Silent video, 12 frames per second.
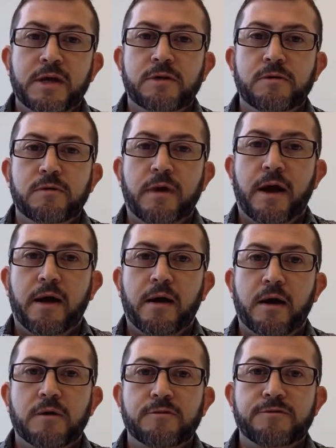you
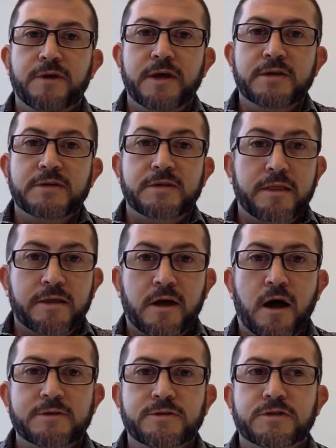have set the
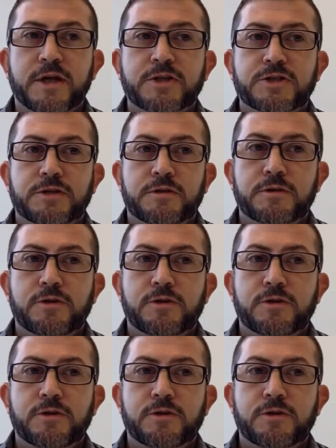consultation,